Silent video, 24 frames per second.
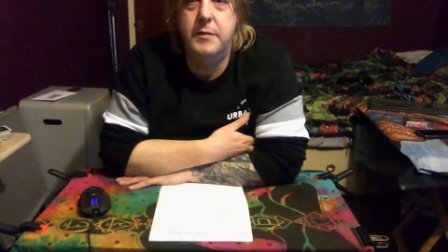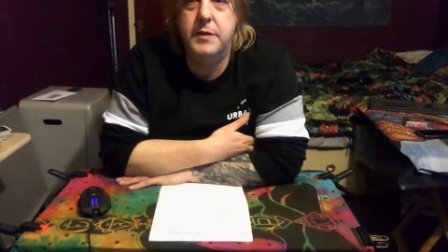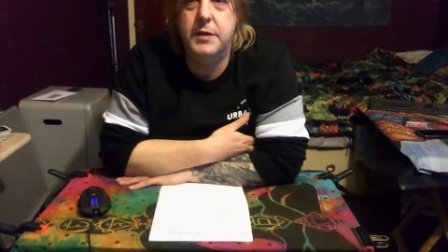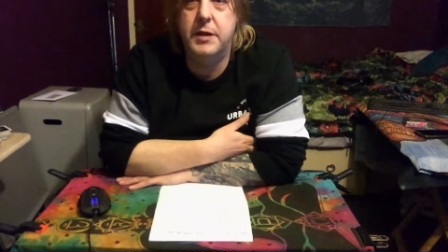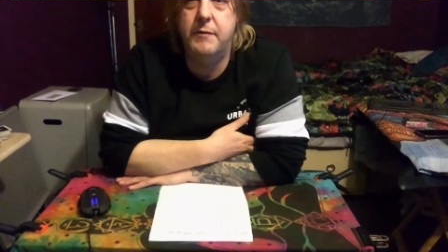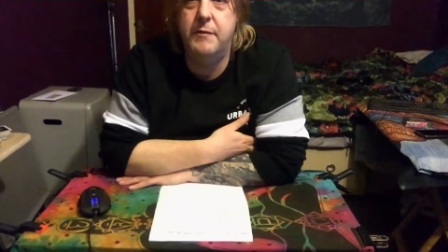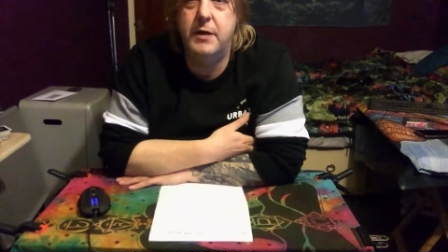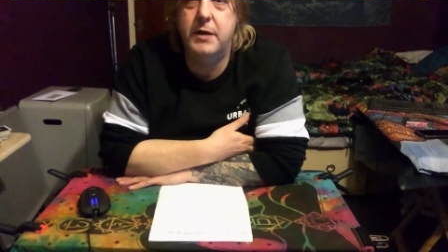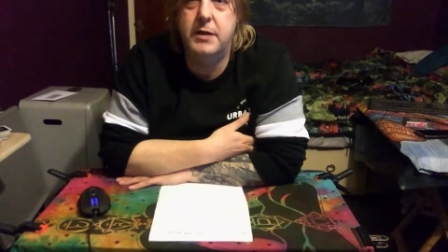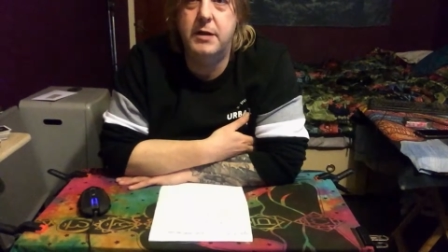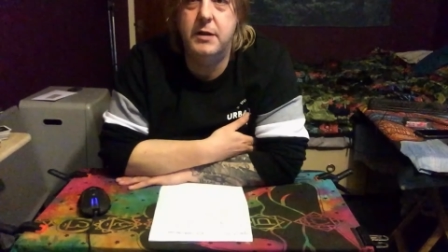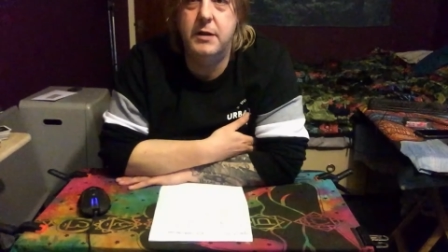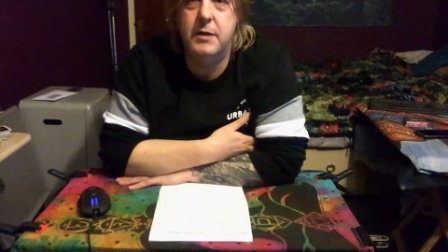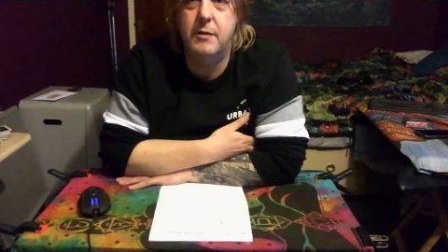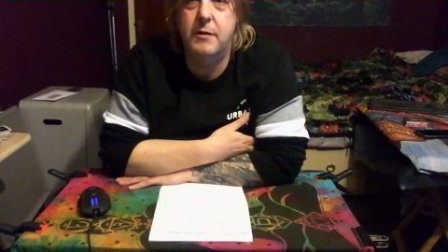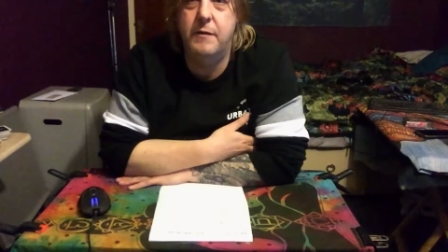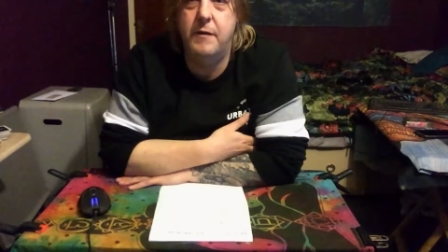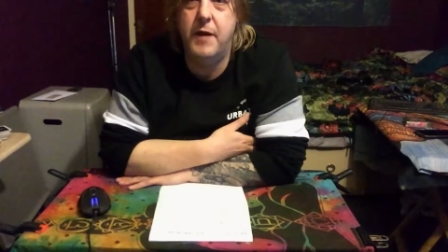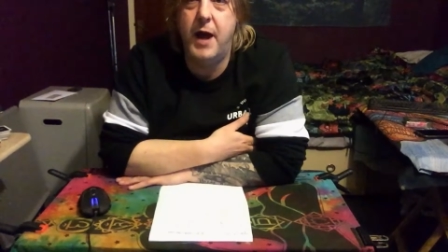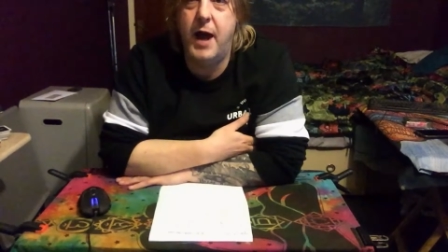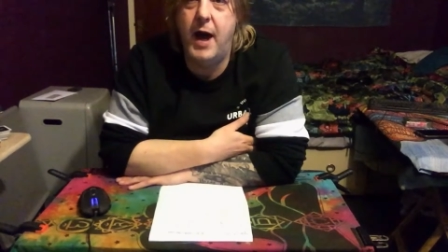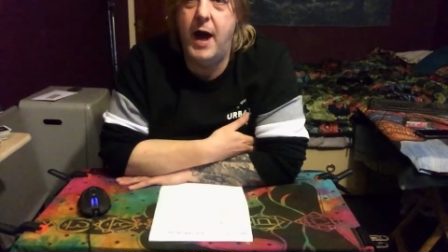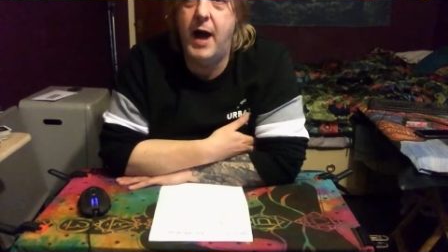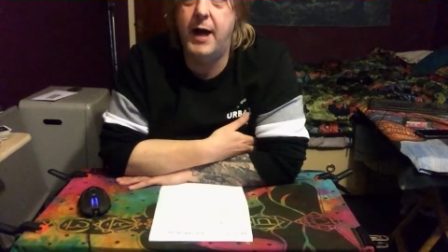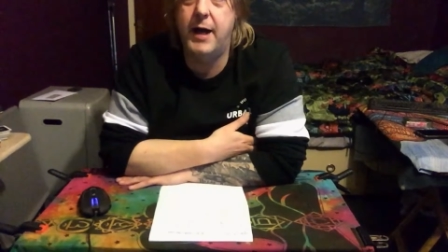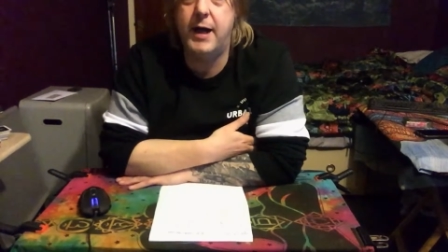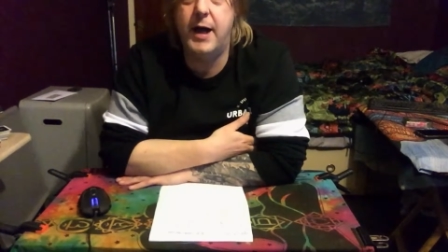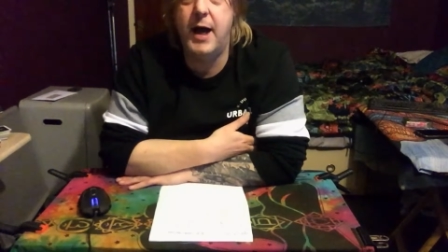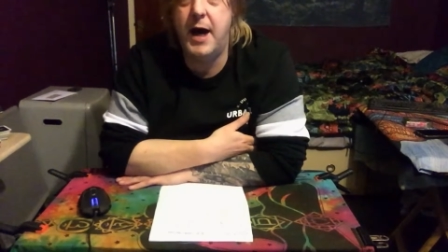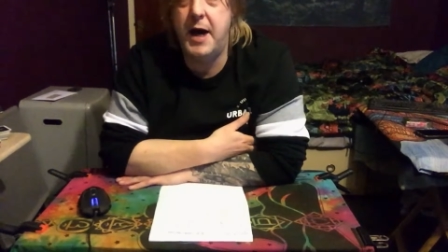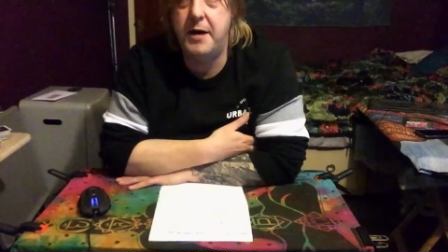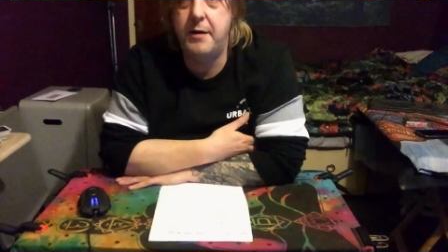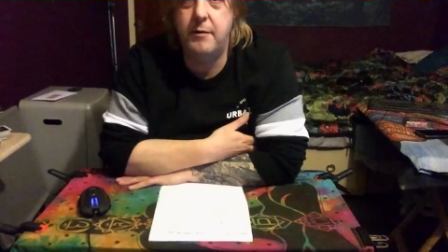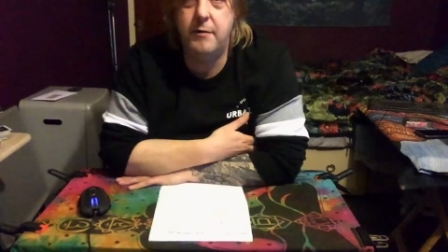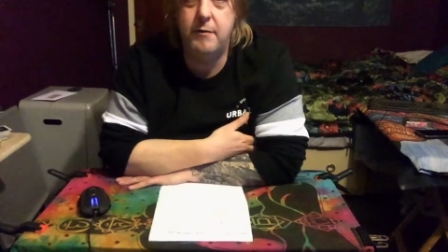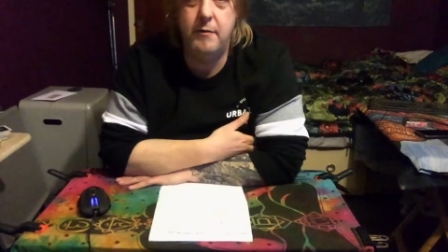Something to do with that. I
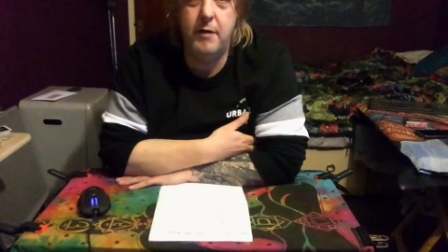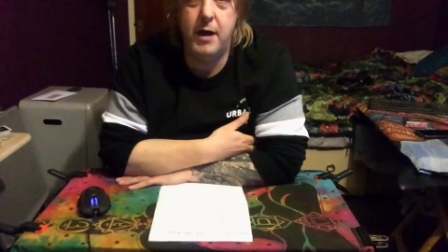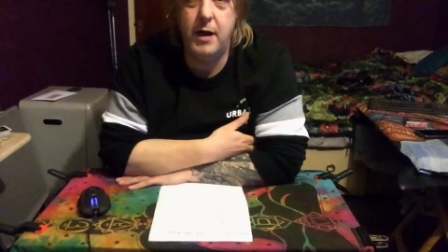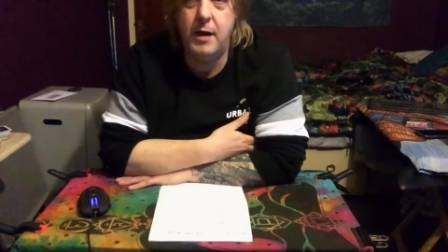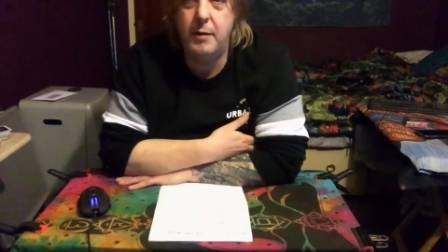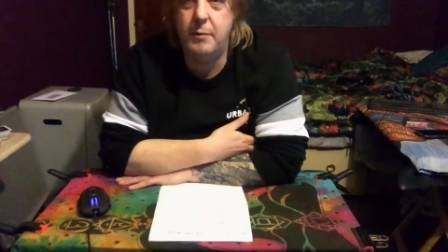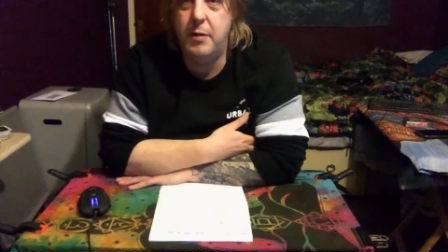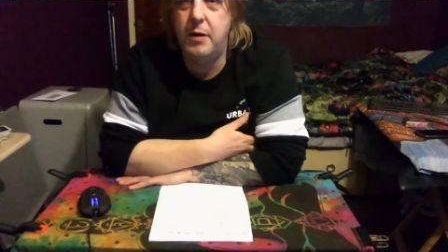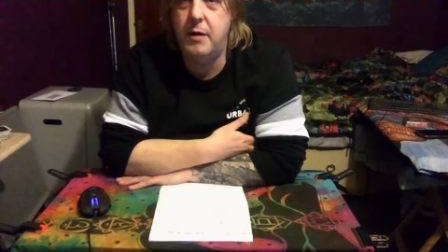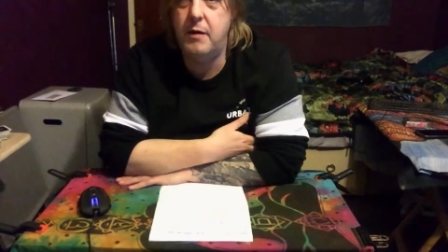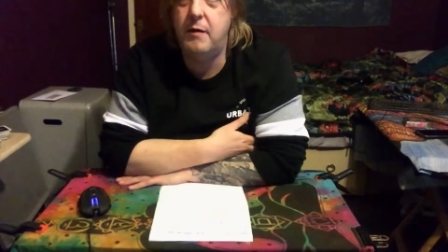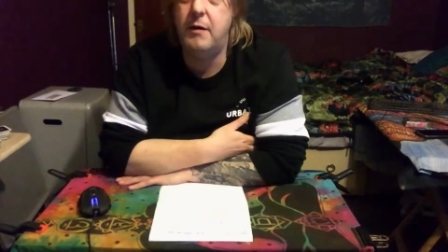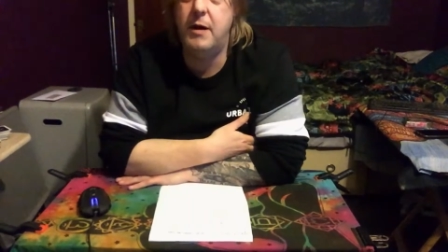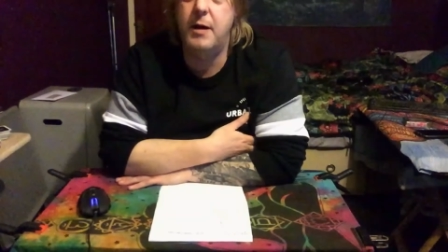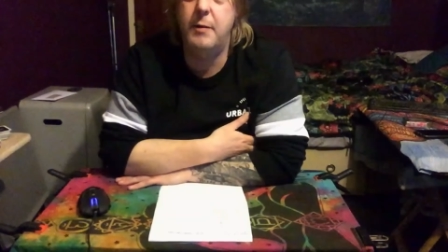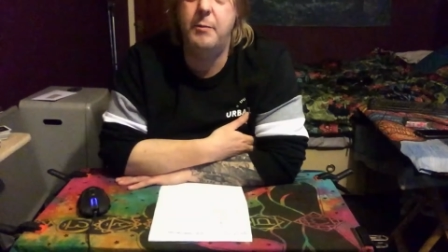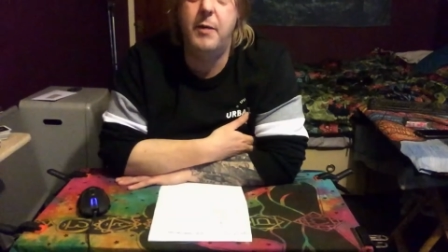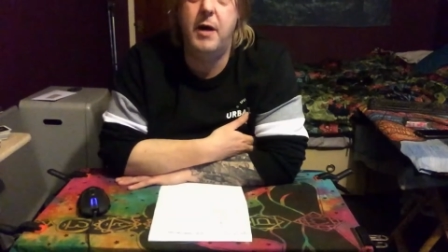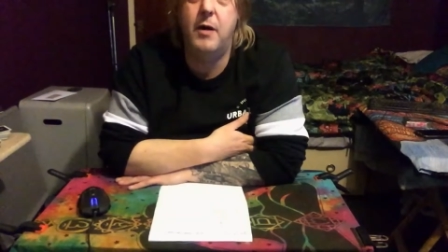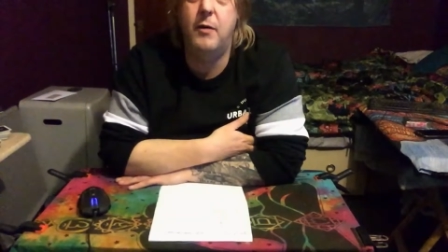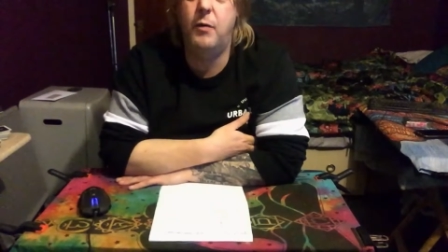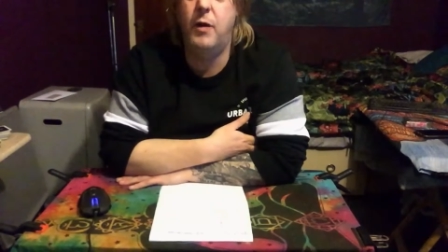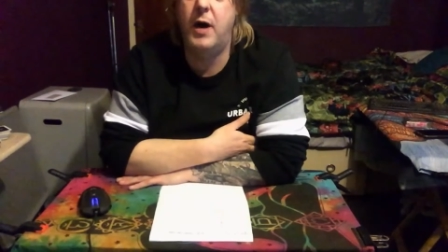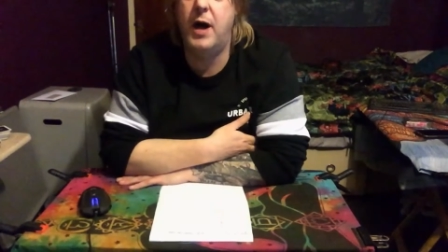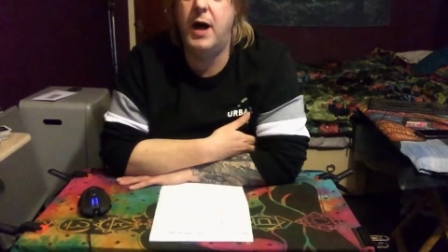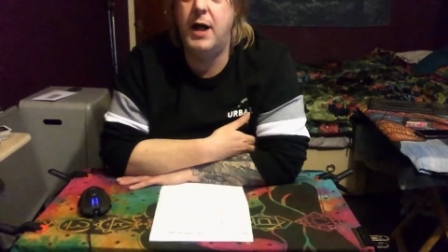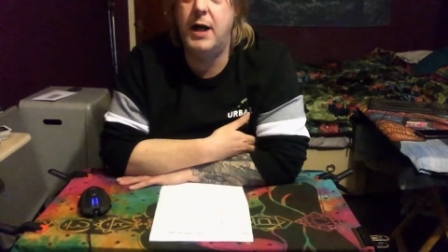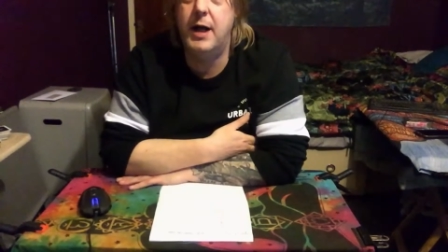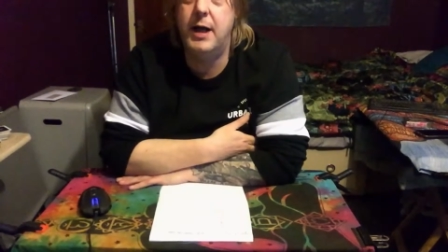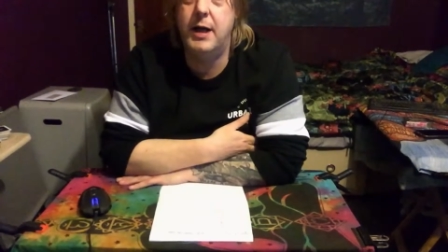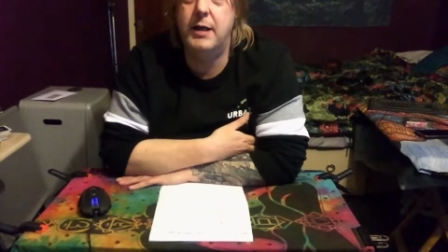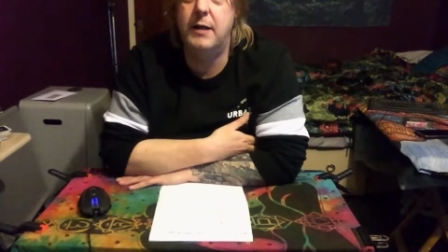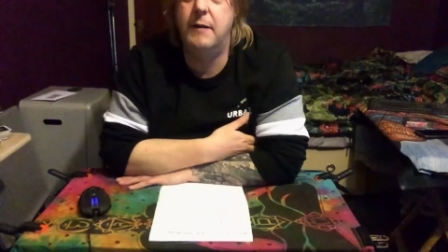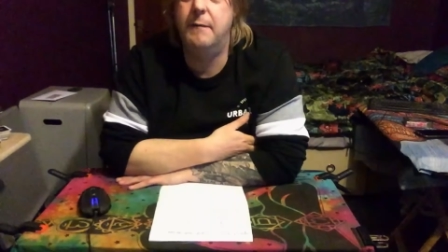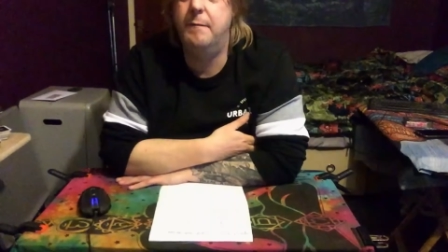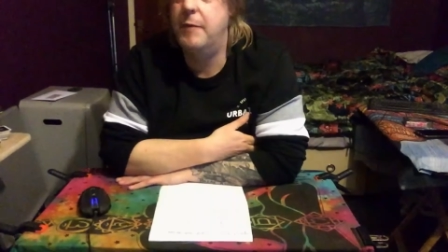got a rubber in my
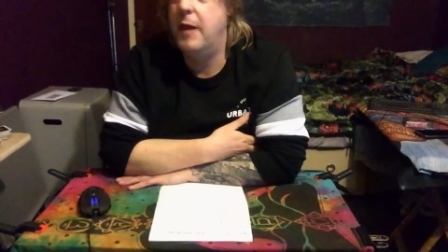wallet.